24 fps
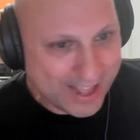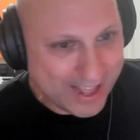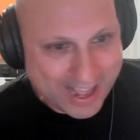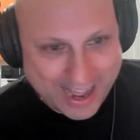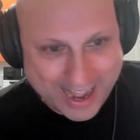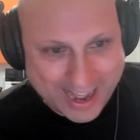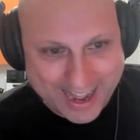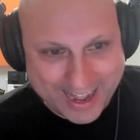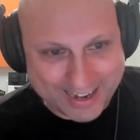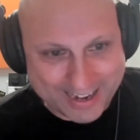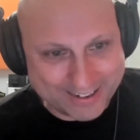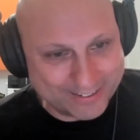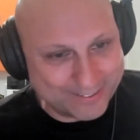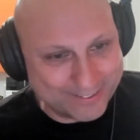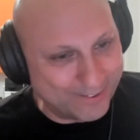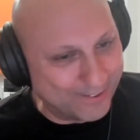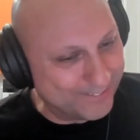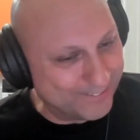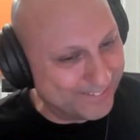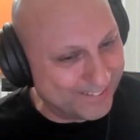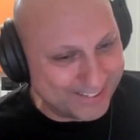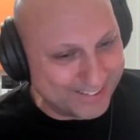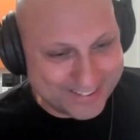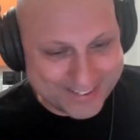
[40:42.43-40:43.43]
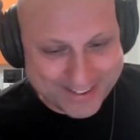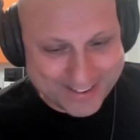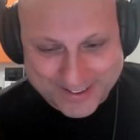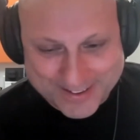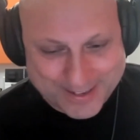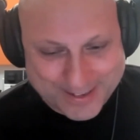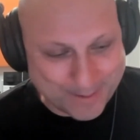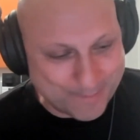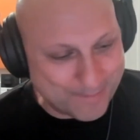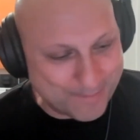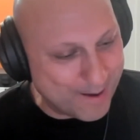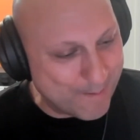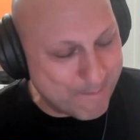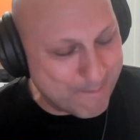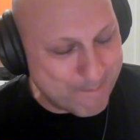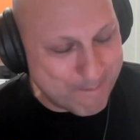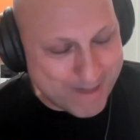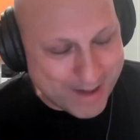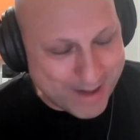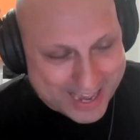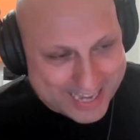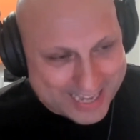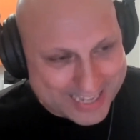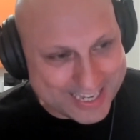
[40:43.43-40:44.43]
and some
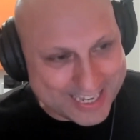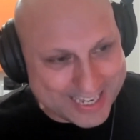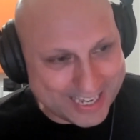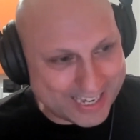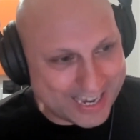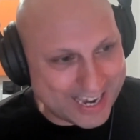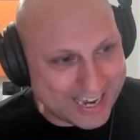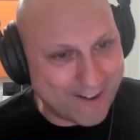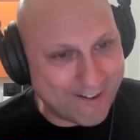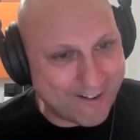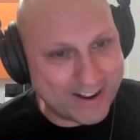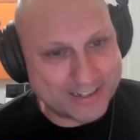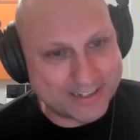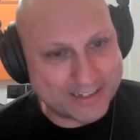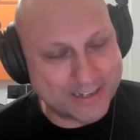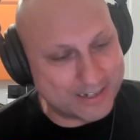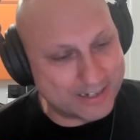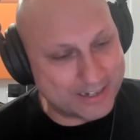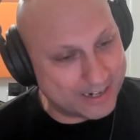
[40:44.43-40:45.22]
amazing characters,